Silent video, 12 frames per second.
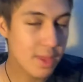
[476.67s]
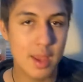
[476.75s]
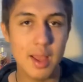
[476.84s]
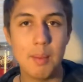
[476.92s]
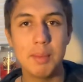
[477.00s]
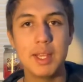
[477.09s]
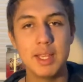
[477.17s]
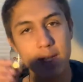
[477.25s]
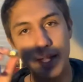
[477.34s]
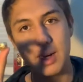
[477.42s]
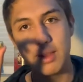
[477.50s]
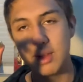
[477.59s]
I'm gonna eat
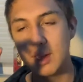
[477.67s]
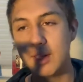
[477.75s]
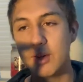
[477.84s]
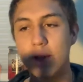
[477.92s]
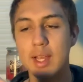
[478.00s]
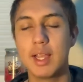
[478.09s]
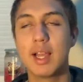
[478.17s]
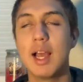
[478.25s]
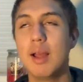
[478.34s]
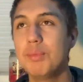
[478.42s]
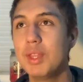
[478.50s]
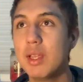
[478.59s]
another little egg.
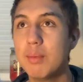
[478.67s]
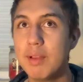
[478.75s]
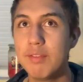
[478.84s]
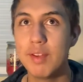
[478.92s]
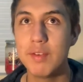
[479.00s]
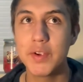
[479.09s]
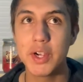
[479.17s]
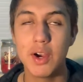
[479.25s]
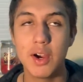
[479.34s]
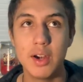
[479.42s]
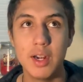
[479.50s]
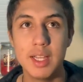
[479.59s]
I'm thinking my favorite
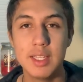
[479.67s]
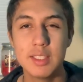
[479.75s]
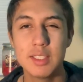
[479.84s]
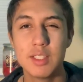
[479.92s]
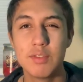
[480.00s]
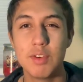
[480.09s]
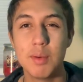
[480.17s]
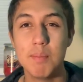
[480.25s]
artist for